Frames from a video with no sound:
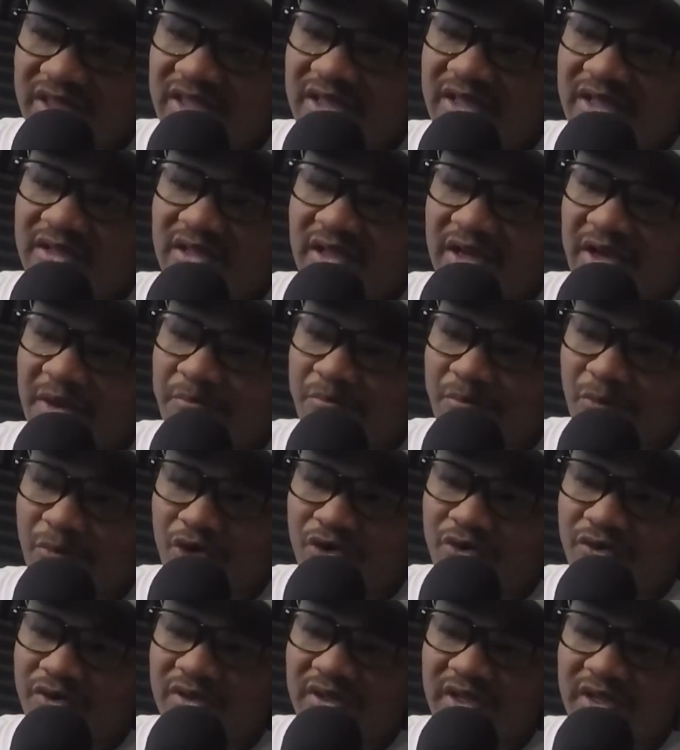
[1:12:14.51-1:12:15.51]
a
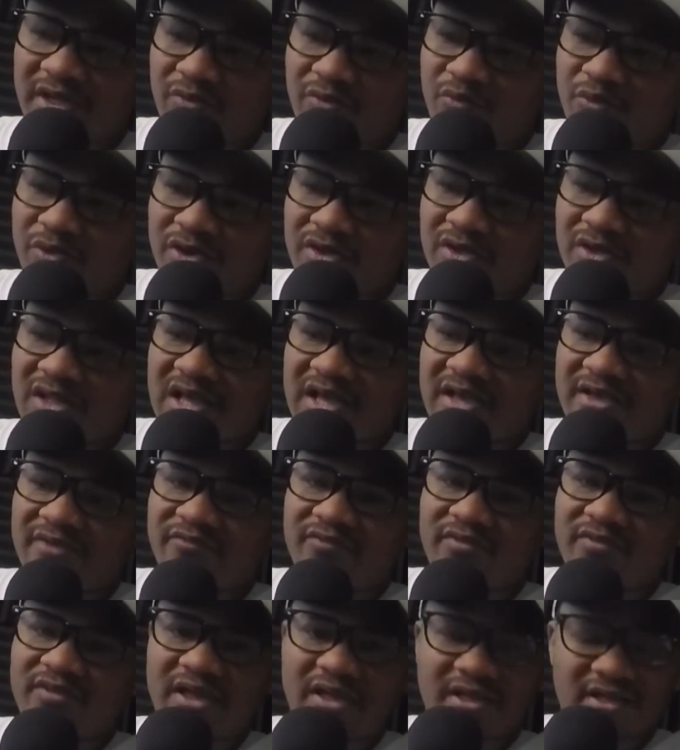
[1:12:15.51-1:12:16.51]
murderer, like a real life,
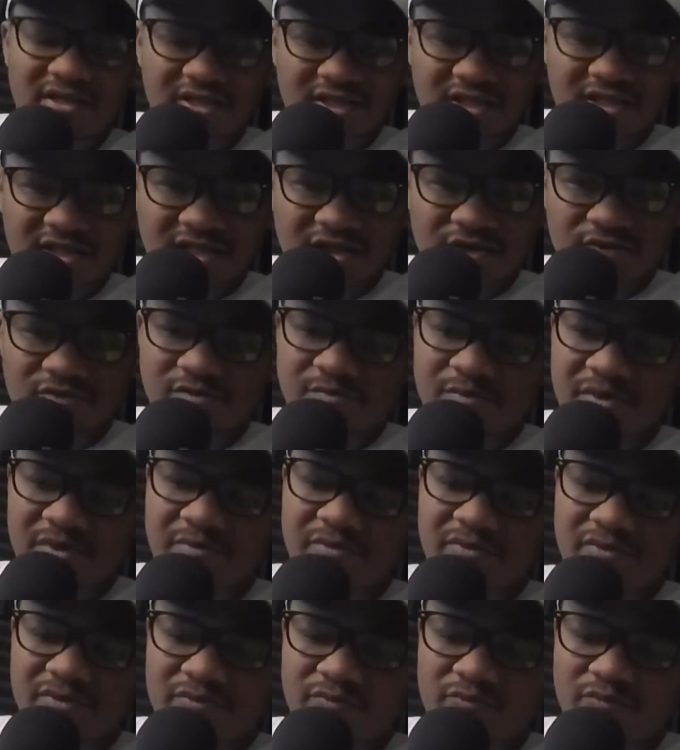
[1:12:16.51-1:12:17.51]
like kills people
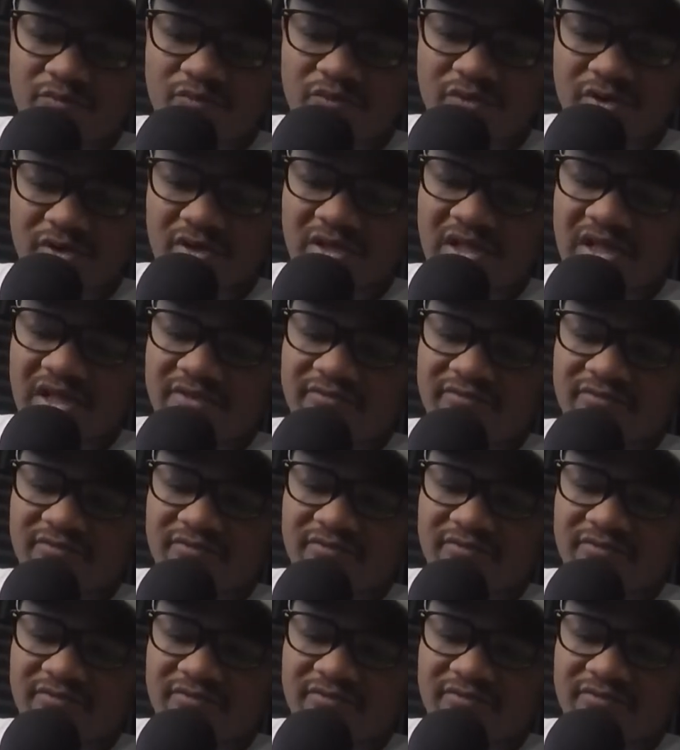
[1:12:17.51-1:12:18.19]
in real life.